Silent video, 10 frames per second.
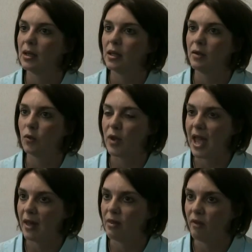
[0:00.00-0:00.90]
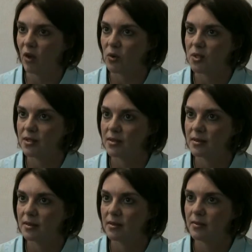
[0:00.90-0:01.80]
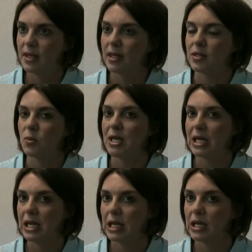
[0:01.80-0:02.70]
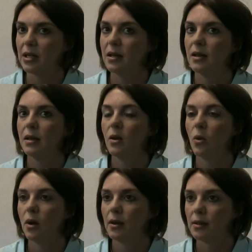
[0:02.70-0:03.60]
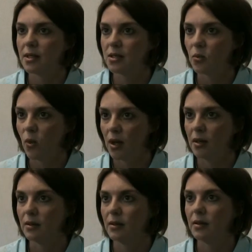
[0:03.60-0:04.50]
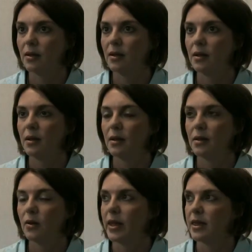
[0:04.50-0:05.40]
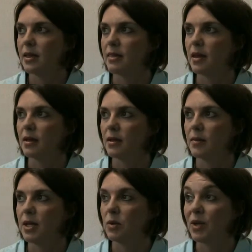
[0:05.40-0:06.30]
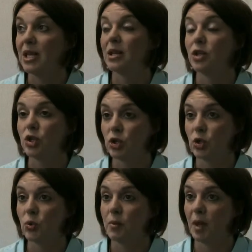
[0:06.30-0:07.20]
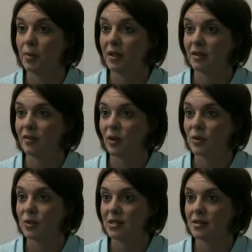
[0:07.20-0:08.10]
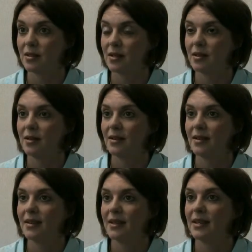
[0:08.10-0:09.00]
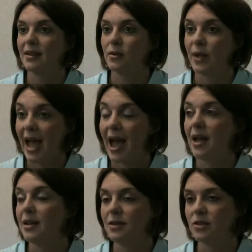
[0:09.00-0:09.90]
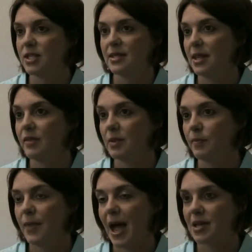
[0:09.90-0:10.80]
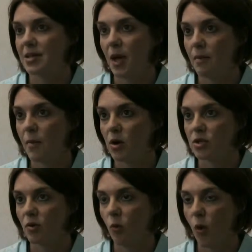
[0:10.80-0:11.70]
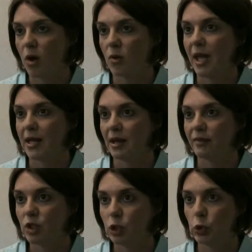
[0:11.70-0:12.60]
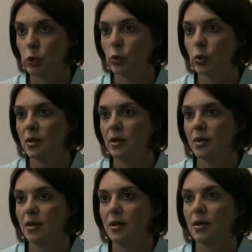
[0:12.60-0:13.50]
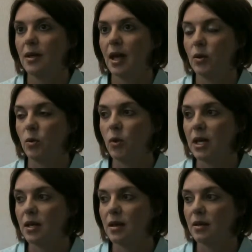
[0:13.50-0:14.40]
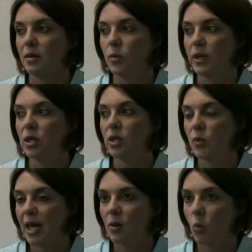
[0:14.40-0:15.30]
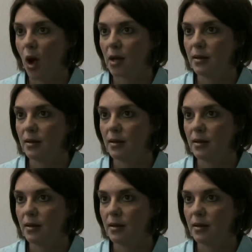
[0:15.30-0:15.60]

if we had the votes, because we needed at least one. No, I think in that committee we needed 2 Republican votes. We had, it just to even pass by a margin of 1, we had to have 2. And we knew we had 1.